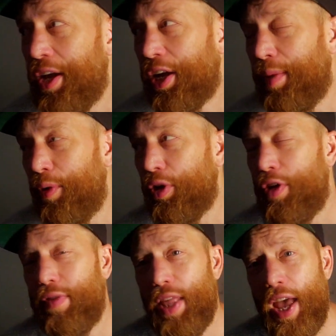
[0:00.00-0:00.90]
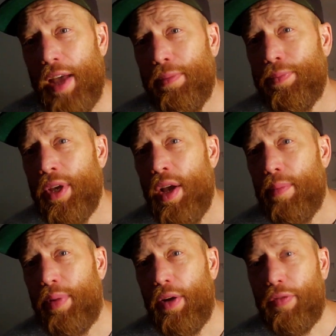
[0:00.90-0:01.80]
Come on over there.
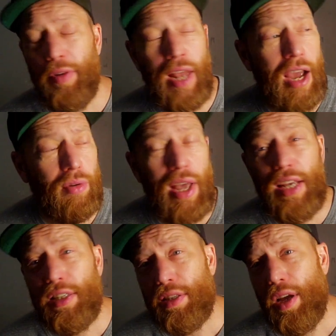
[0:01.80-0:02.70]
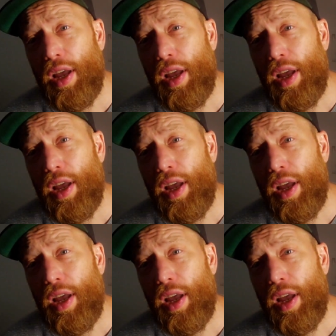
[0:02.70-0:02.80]
But for now, that is